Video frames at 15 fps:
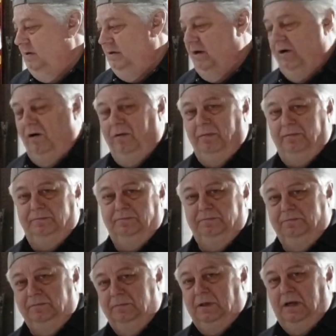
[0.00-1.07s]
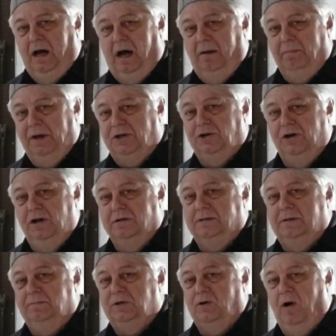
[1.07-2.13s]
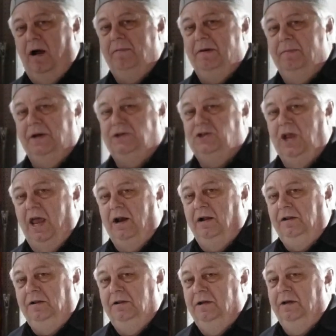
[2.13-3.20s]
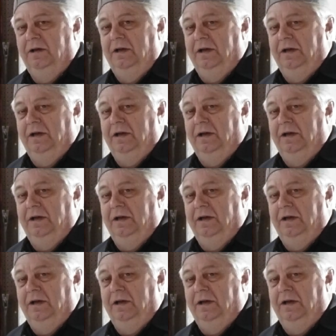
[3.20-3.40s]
You know, uh, make sure you subscribe to my channel,